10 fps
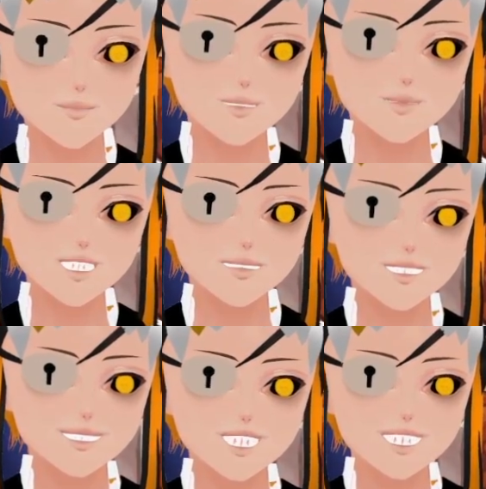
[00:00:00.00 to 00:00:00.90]
Unless they
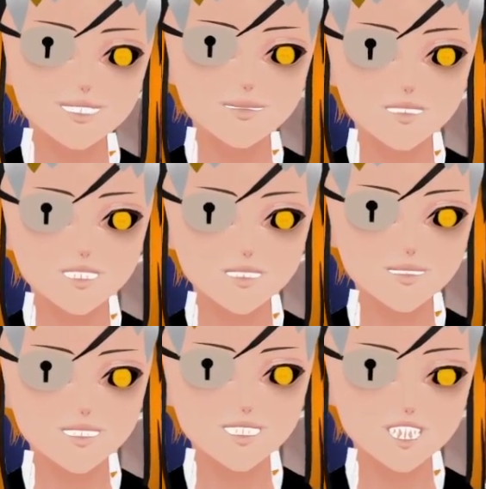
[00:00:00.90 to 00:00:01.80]
have an answer, they're
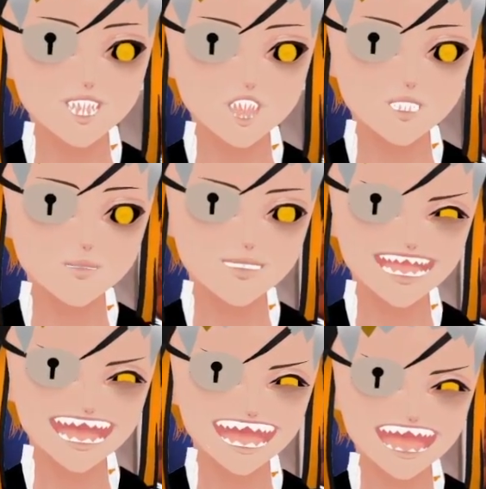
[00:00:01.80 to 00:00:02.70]
pretty boned
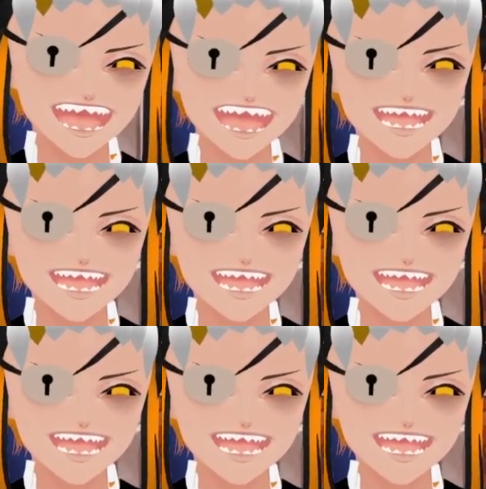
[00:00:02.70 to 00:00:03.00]
here.